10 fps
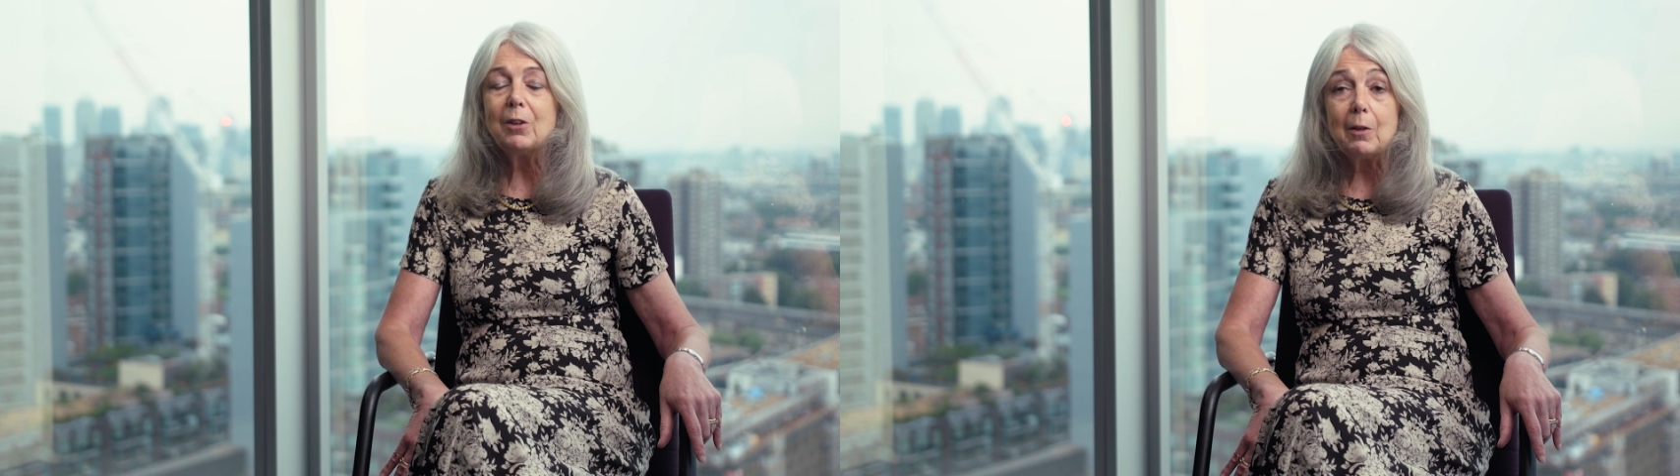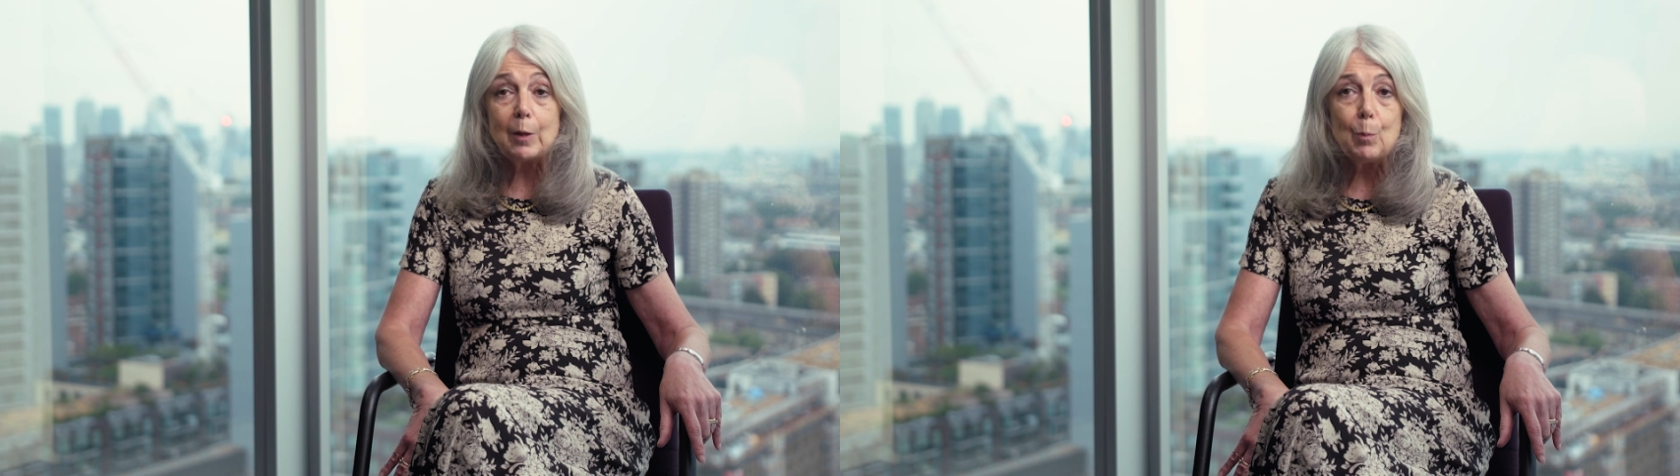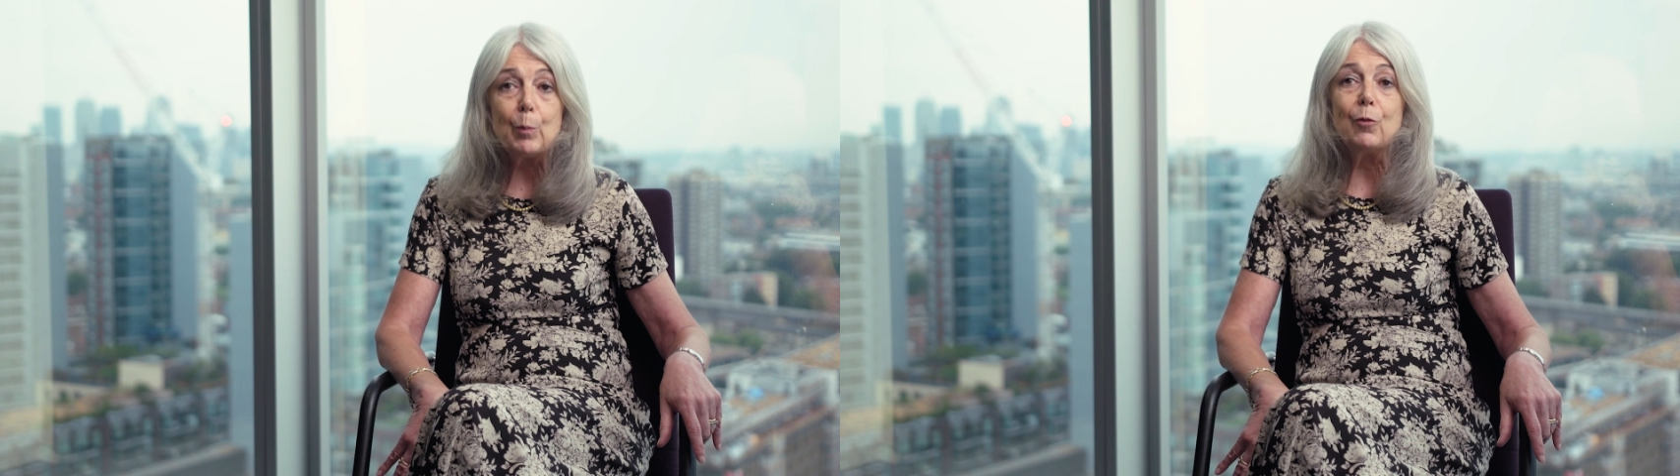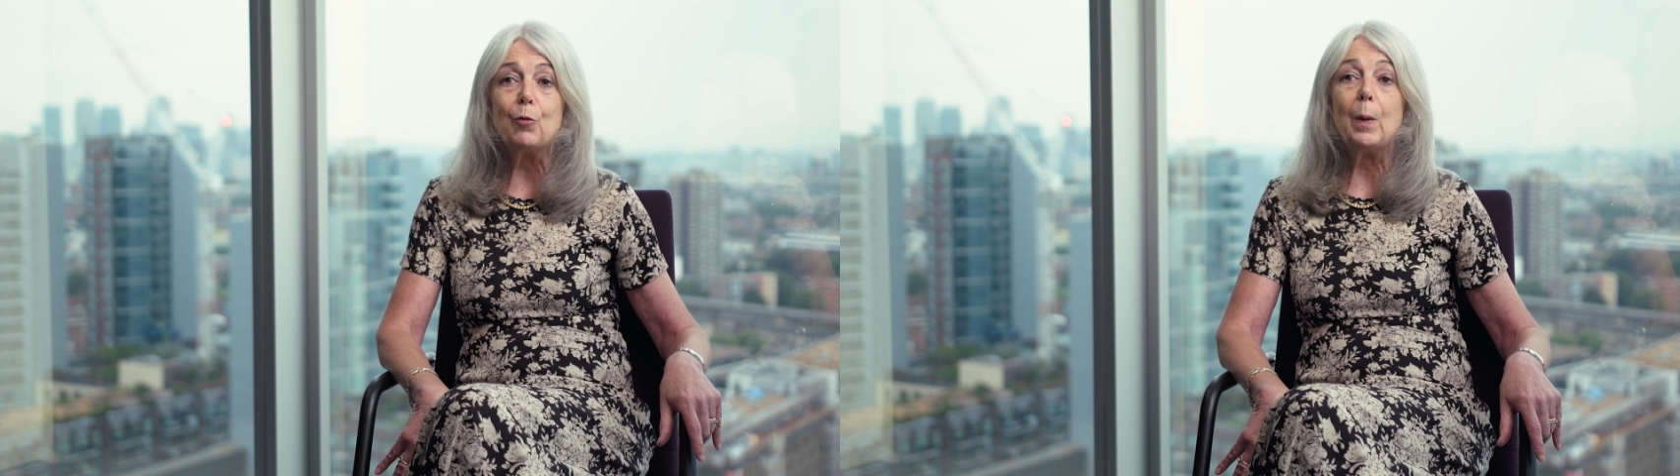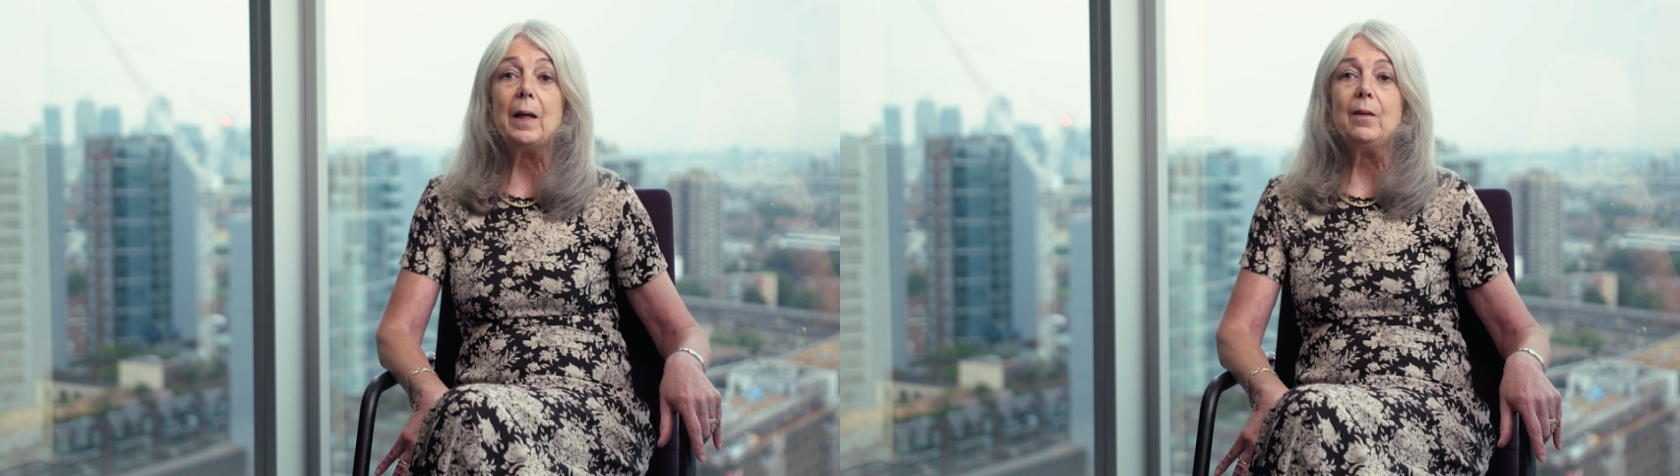in a number
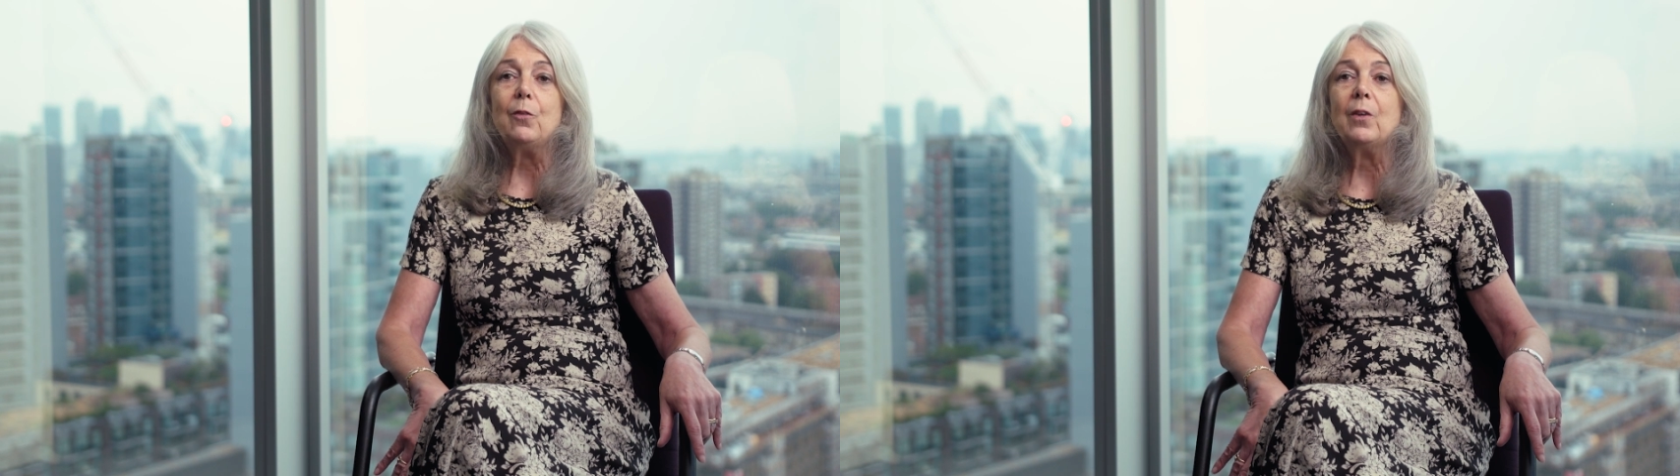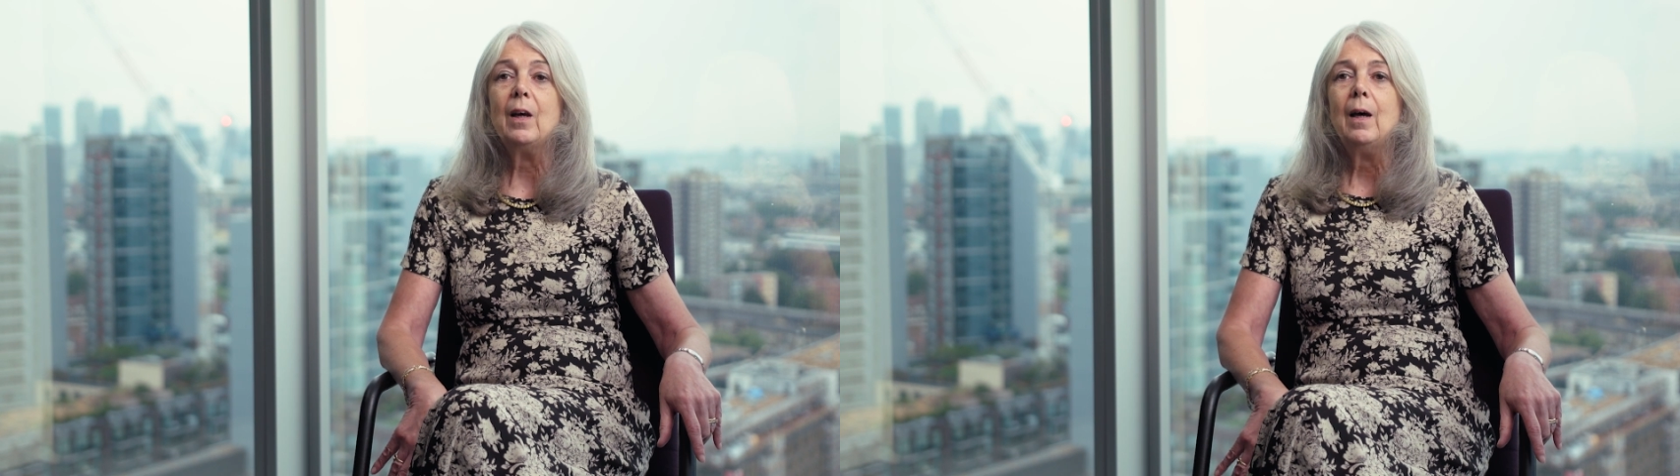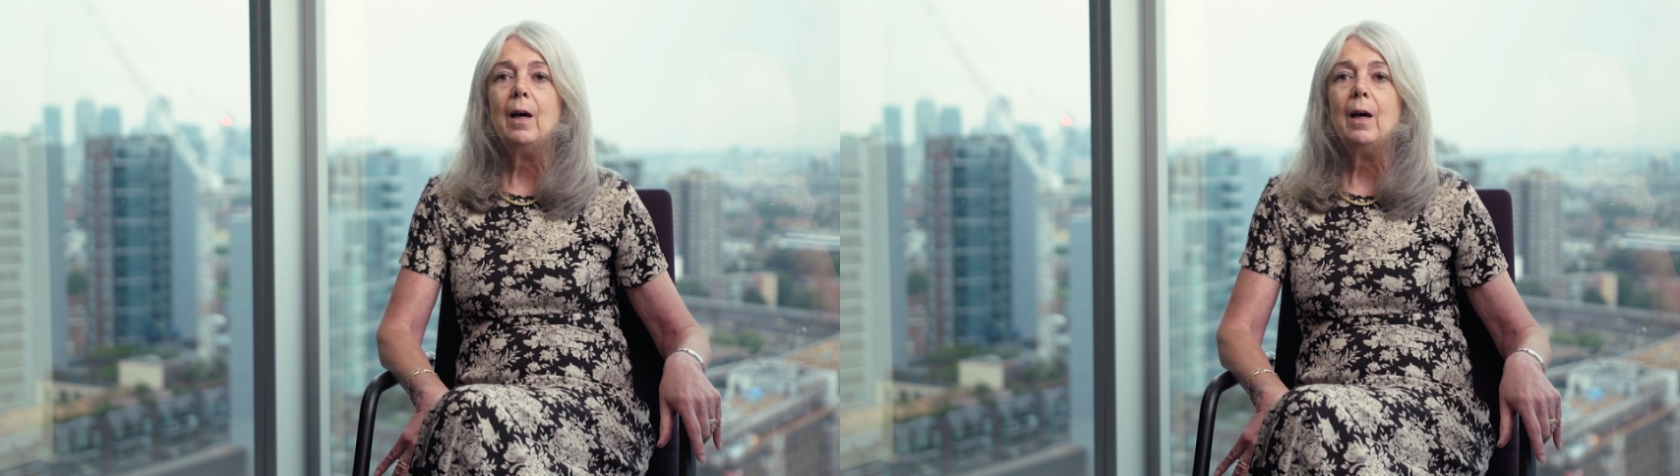of ways.